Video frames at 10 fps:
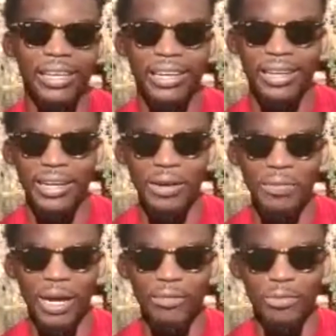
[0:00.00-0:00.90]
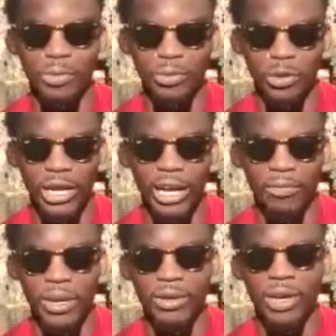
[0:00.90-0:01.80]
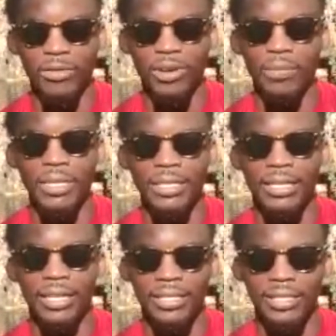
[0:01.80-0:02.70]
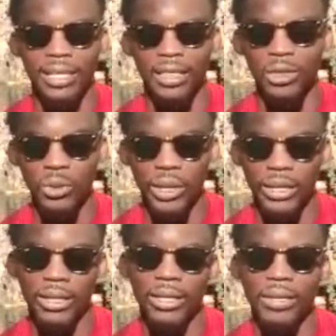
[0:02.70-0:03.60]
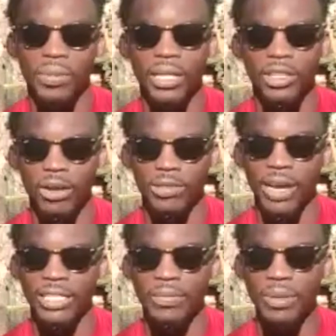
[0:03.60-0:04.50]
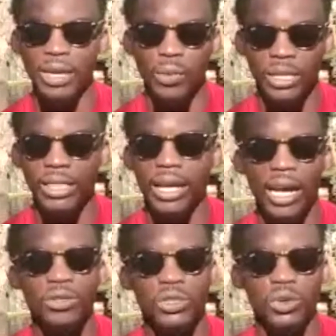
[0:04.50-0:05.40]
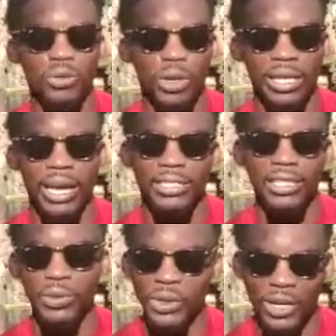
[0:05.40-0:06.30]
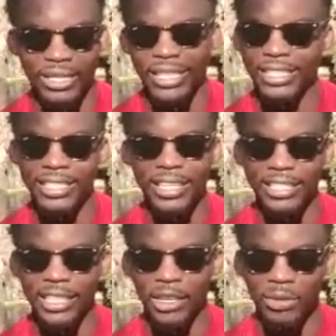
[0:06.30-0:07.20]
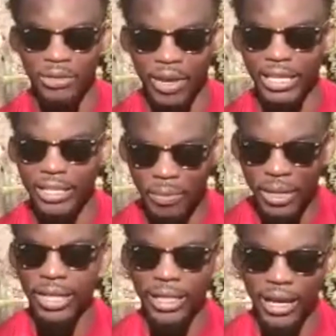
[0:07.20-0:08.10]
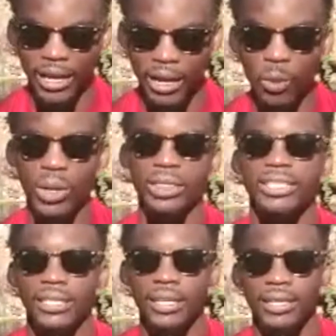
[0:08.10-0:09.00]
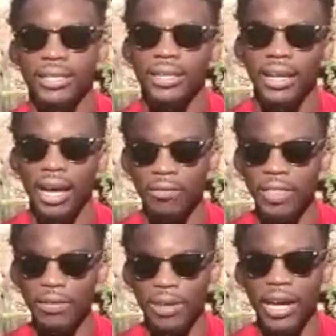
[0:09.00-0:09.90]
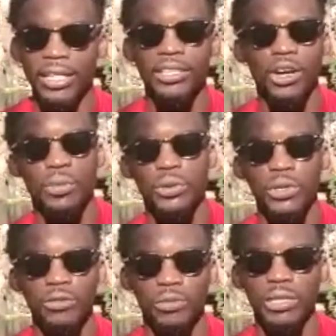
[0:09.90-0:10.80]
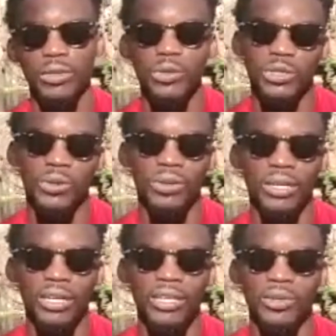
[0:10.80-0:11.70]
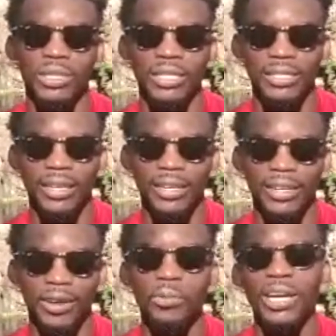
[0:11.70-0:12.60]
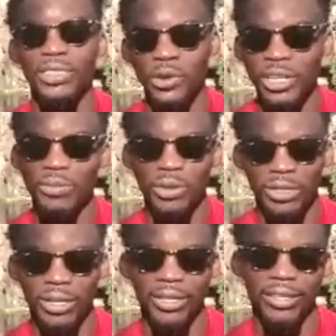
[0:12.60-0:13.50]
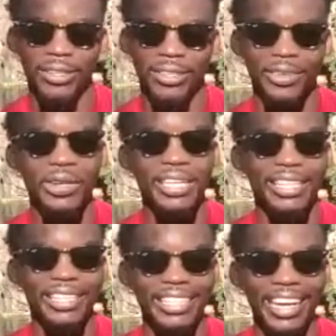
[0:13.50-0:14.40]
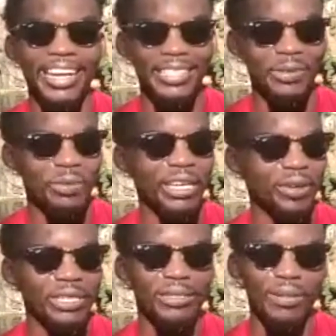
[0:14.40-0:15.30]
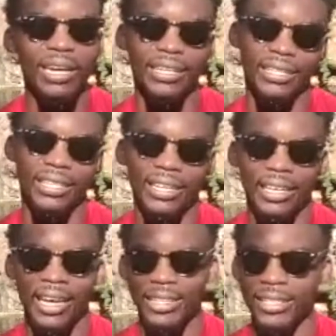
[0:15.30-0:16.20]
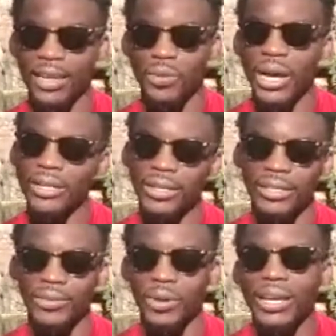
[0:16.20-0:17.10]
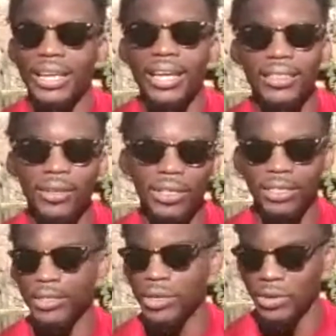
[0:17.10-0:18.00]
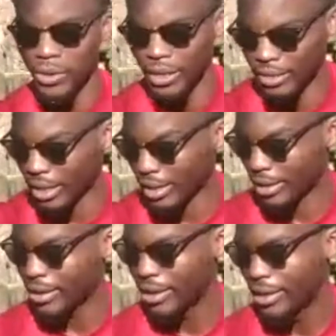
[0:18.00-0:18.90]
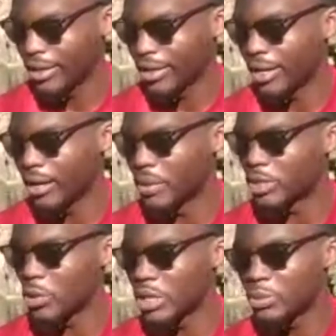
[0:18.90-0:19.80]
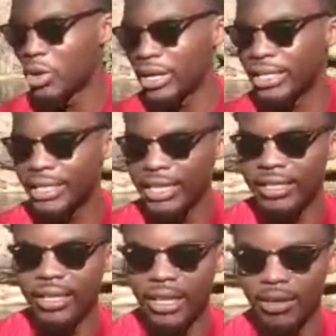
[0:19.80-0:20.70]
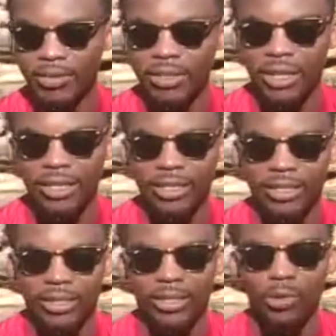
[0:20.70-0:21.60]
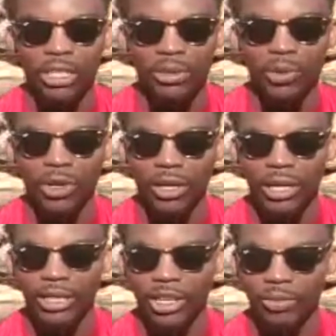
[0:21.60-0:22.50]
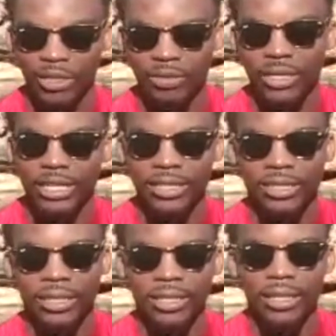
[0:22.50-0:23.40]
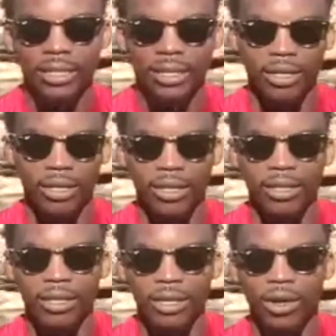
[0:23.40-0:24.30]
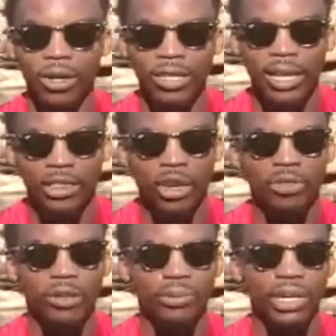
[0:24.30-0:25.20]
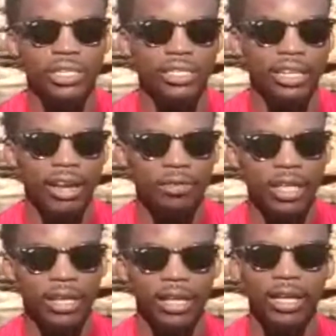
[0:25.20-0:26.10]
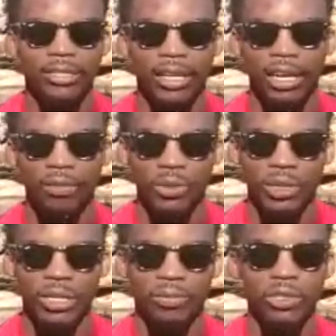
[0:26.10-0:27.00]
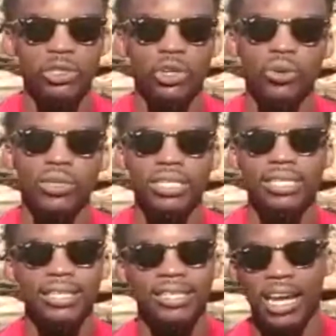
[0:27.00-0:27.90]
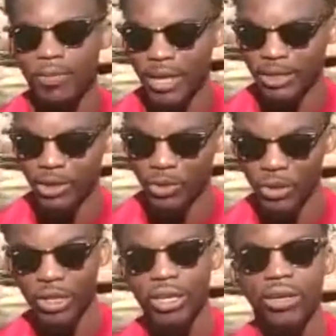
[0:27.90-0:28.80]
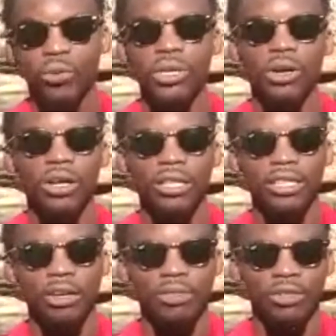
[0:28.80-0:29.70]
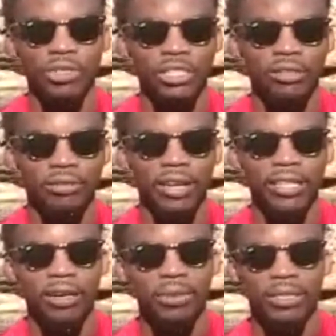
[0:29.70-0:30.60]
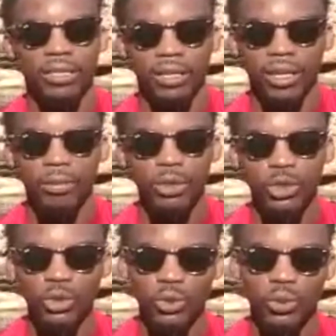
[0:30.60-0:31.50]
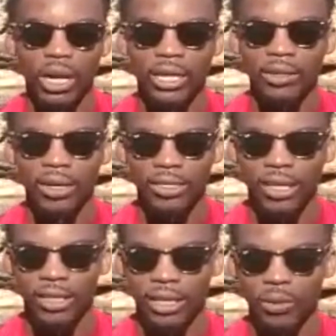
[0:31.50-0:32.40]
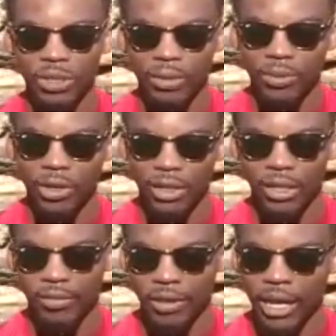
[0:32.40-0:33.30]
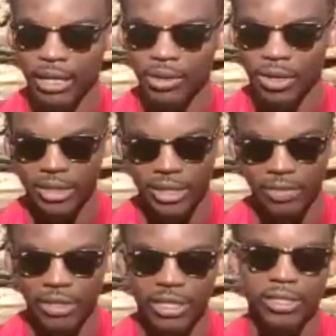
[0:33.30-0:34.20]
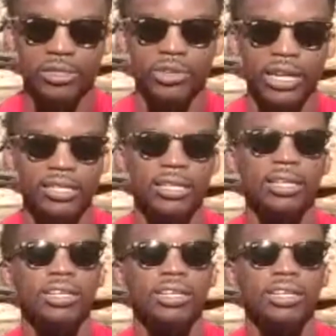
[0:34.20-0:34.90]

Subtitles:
I've been around families that do it, but in terms of actually being within the household when they're actually doing all this exchange, in terms of actually being there and witnessing it, I've never had the opportunity for me to do so. So this year, on my 30th birthday, 30th years of being on this planet, I decided, why not? Why the hell not? It's like, it's so much more than just the gifts. It's so much more in terms of just the holiday, in terms of the pressures that everything else that comes with it. But this is the time that we all, in terms of the Christian faith, come to acknowledge that it was the birth of our Lord and Savior Jesus Christ.